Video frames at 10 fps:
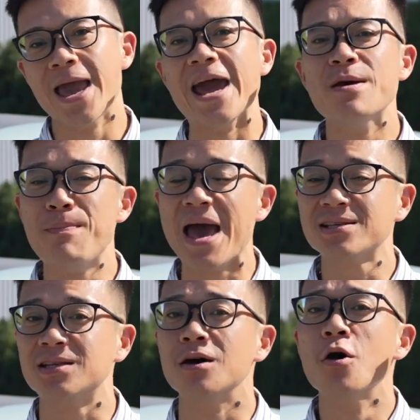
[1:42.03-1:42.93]
and the
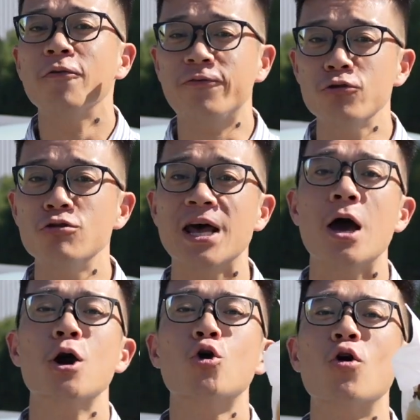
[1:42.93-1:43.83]
best food
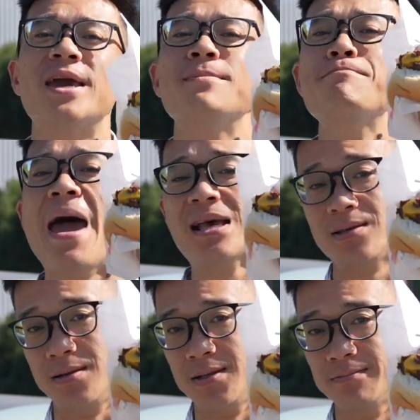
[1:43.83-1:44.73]
cooking
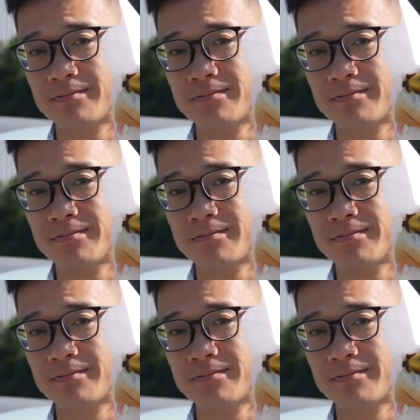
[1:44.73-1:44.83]
method